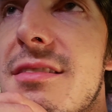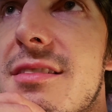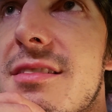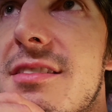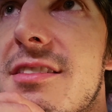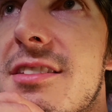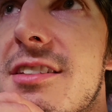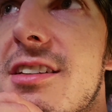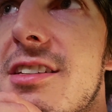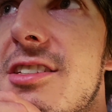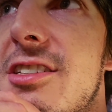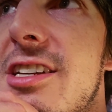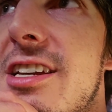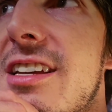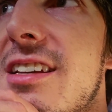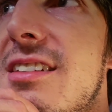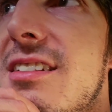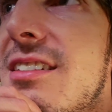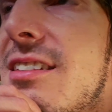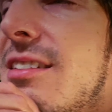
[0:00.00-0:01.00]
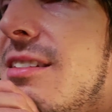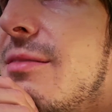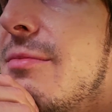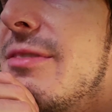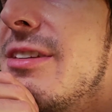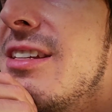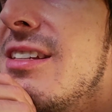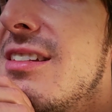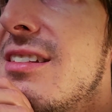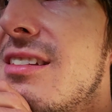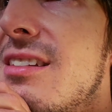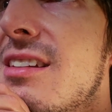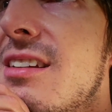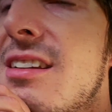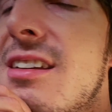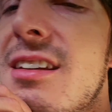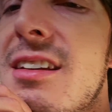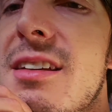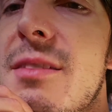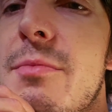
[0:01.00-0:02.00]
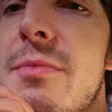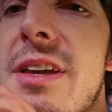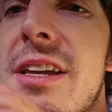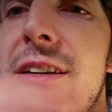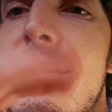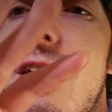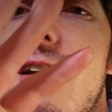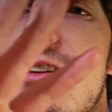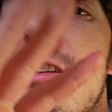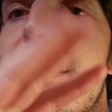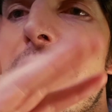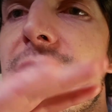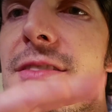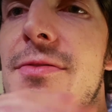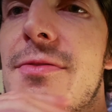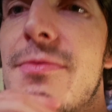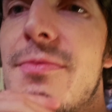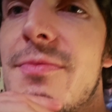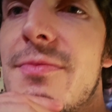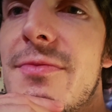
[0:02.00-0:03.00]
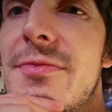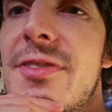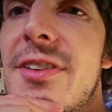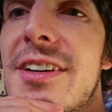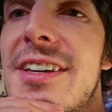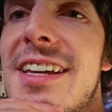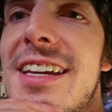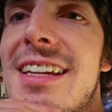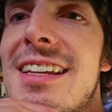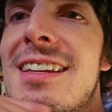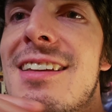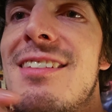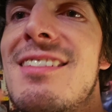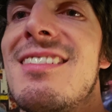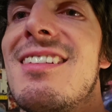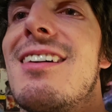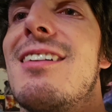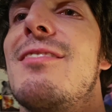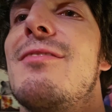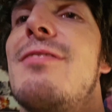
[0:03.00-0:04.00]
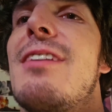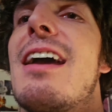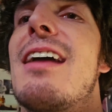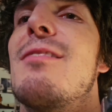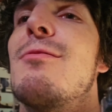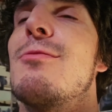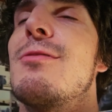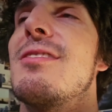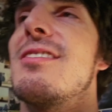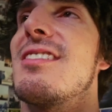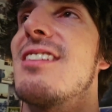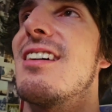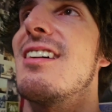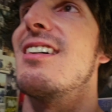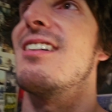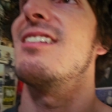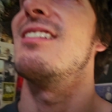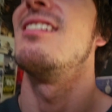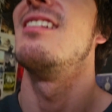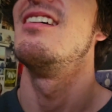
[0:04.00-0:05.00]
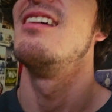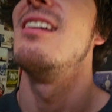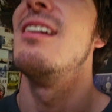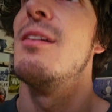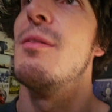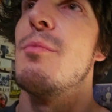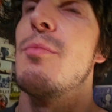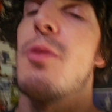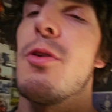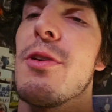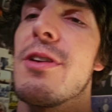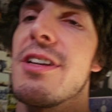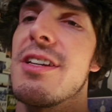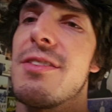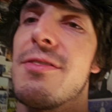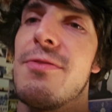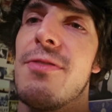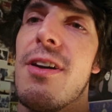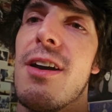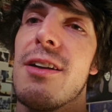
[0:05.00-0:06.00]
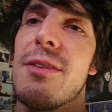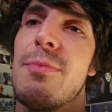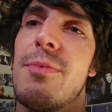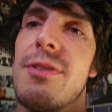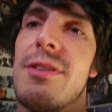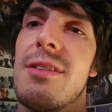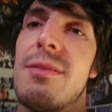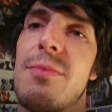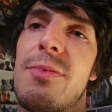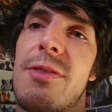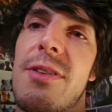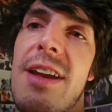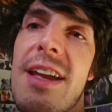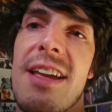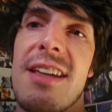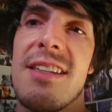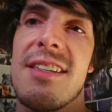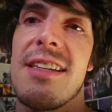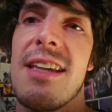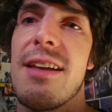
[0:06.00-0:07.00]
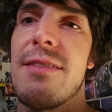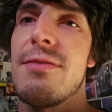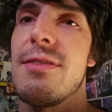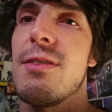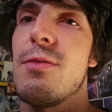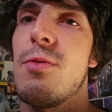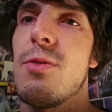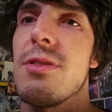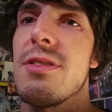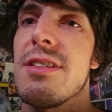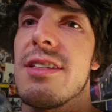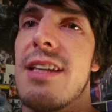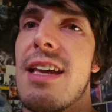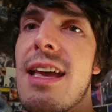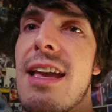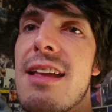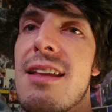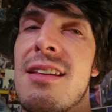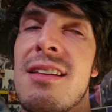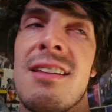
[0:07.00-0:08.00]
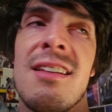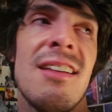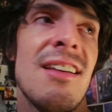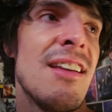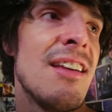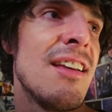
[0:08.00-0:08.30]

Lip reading: It's good shit. I mean, main card of this fucking event was boring as fuck, but Pereira saved it once again.